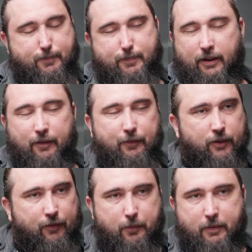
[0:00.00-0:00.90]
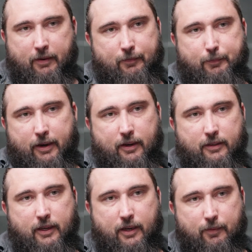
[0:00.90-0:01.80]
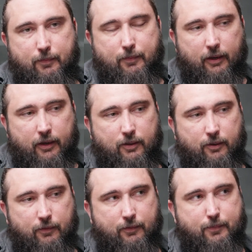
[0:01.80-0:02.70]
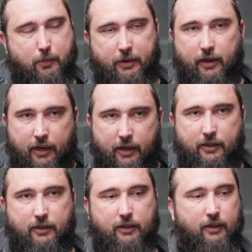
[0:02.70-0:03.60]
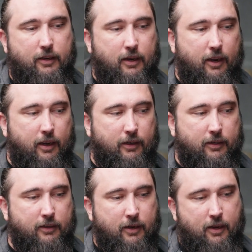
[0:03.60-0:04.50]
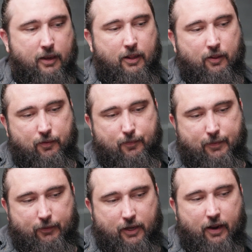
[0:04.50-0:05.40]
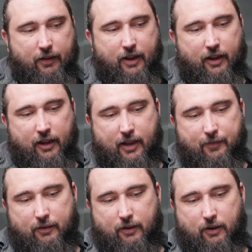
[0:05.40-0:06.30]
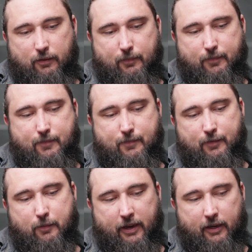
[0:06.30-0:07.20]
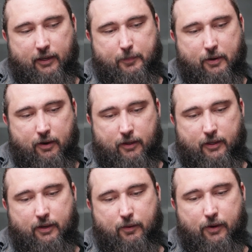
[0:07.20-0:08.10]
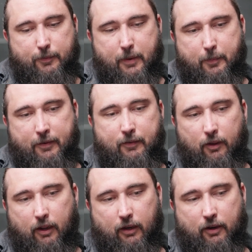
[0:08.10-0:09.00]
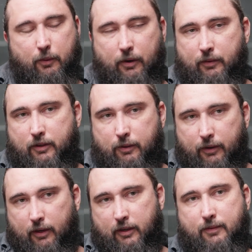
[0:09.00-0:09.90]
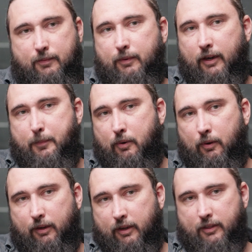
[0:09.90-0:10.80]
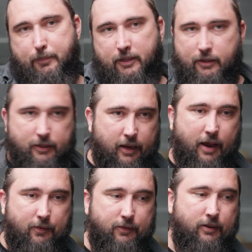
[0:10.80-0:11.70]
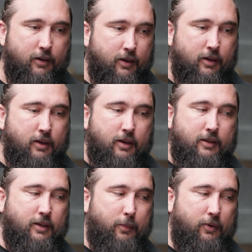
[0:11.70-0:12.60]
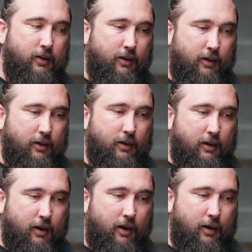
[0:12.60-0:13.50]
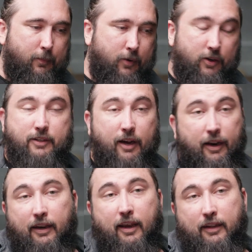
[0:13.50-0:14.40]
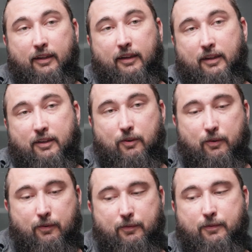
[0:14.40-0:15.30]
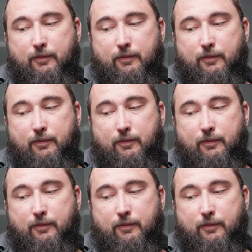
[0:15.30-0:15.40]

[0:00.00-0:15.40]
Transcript: But in the first few minutes, he really sort of put me at ease, and it was kind of like that for the whole filmmaking experience. He always made me feel like I knew what I was doing, and it's really important in this business to have someone that, when you're starting out, that can sort of